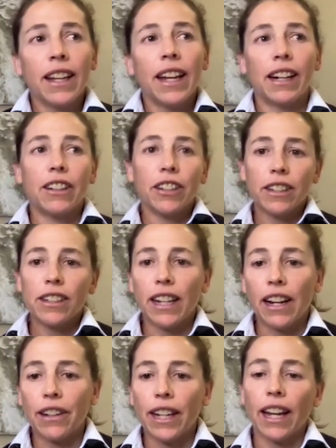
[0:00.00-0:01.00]
And it turns
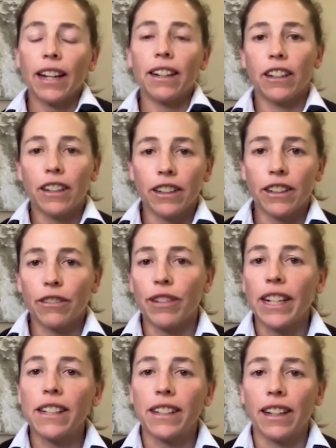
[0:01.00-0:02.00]
out he had a good
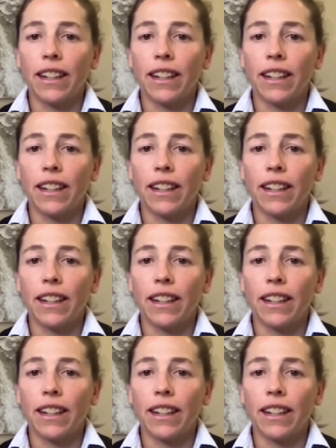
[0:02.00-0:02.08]
reason.